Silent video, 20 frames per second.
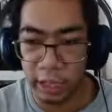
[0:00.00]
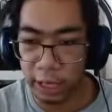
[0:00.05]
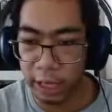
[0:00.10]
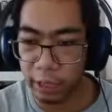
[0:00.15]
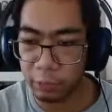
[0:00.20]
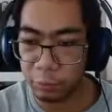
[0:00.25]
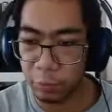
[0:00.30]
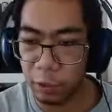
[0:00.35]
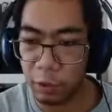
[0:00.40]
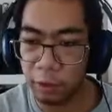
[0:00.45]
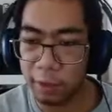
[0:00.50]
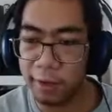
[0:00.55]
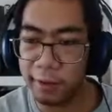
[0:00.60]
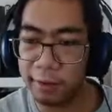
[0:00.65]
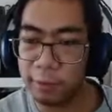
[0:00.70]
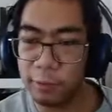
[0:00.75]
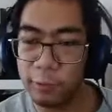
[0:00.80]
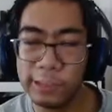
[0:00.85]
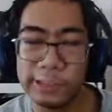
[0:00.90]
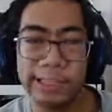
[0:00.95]
No, Caught
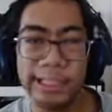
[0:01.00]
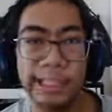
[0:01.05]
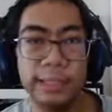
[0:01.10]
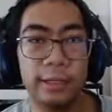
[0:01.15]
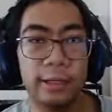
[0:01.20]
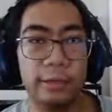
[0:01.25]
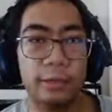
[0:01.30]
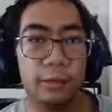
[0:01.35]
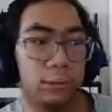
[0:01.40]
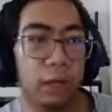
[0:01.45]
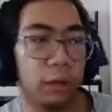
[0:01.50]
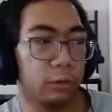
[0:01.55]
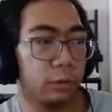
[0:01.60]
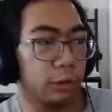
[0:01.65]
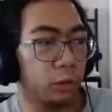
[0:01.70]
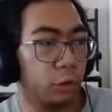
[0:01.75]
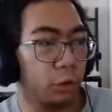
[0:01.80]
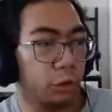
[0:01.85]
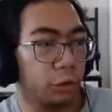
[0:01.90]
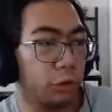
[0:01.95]
Up was the
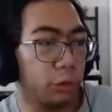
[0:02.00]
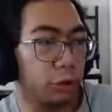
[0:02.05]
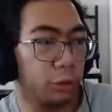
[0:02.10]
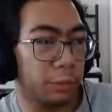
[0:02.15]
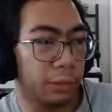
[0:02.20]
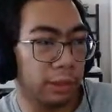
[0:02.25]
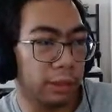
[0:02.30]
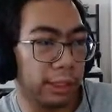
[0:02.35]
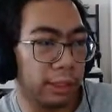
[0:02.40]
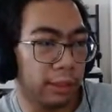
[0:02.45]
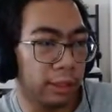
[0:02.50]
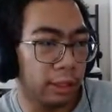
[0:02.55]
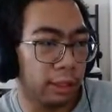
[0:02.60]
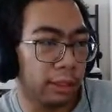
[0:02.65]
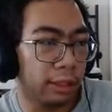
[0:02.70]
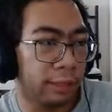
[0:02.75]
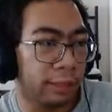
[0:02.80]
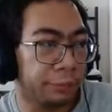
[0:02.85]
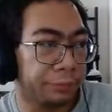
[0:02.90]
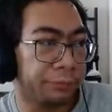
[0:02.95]
clone trooper that.
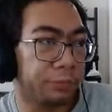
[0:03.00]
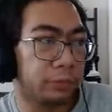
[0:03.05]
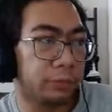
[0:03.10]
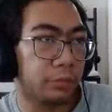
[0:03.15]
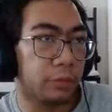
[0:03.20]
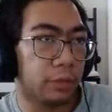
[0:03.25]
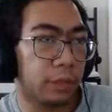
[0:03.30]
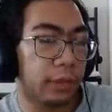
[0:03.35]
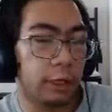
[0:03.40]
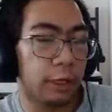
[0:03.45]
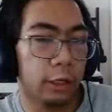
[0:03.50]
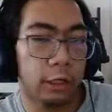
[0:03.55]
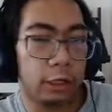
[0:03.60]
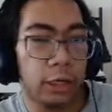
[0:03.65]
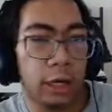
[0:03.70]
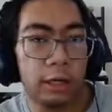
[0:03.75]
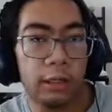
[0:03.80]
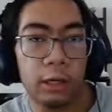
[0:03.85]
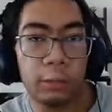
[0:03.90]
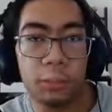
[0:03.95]

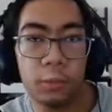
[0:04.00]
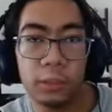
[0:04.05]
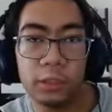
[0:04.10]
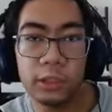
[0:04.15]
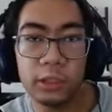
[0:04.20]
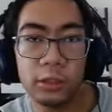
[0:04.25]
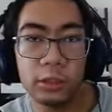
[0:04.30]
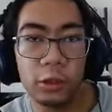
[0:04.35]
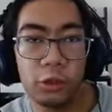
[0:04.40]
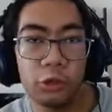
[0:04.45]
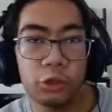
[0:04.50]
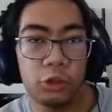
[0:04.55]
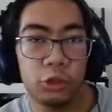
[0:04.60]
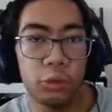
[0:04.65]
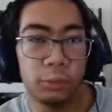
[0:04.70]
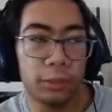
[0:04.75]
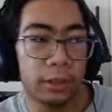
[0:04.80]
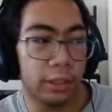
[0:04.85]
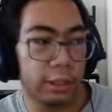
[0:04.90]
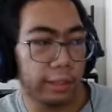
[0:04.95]
Caught Up was the clone
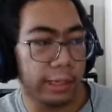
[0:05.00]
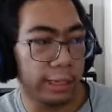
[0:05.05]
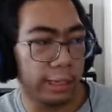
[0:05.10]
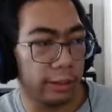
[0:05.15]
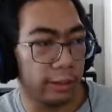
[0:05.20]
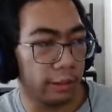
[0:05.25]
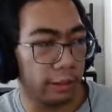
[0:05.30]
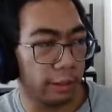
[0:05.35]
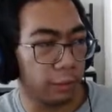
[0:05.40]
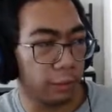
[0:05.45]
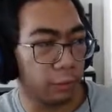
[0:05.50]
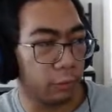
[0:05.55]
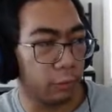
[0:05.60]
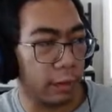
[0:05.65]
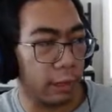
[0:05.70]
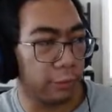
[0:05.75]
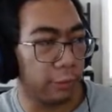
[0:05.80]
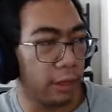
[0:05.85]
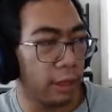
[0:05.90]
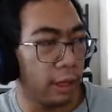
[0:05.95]
trooper that
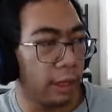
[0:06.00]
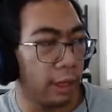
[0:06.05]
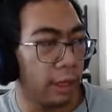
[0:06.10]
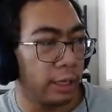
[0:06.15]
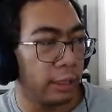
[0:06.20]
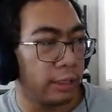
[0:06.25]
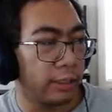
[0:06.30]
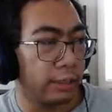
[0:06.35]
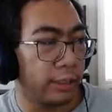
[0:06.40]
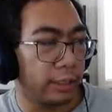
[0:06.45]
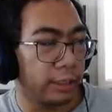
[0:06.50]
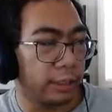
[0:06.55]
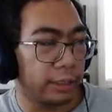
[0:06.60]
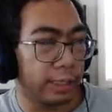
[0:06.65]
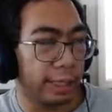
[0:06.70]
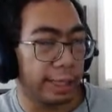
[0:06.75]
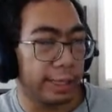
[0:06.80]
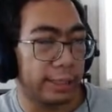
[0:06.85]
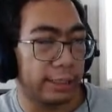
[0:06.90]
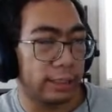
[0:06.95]

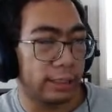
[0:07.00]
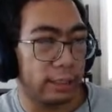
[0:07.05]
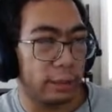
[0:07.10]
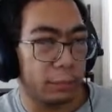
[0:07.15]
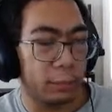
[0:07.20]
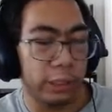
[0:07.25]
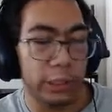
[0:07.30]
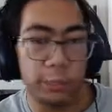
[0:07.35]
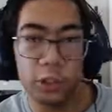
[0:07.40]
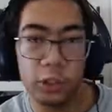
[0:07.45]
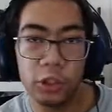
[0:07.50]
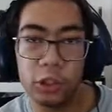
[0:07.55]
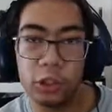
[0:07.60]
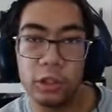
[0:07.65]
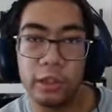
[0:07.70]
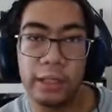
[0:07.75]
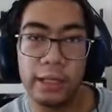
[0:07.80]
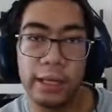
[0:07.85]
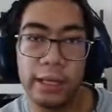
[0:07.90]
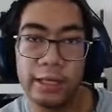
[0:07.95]
that
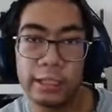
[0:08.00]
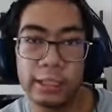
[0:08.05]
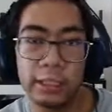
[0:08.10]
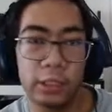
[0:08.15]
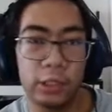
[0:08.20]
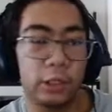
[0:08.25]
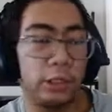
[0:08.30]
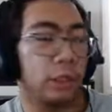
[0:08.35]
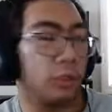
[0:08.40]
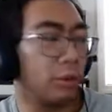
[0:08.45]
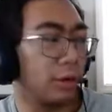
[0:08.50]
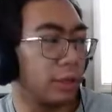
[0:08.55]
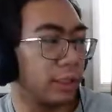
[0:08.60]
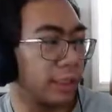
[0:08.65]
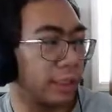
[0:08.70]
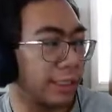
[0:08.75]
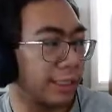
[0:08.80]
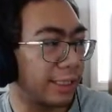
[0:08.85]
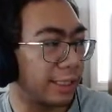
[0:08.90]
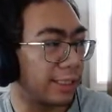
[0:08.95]
prematurely executed Order
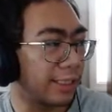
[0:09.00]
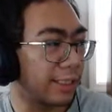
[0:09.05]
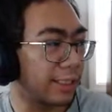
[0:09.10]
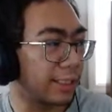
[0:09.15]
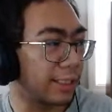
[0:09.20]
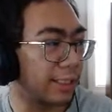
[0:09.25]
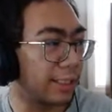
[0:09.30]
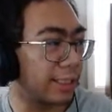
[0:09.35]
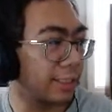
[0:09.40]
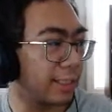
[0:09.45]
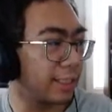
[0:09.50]
66.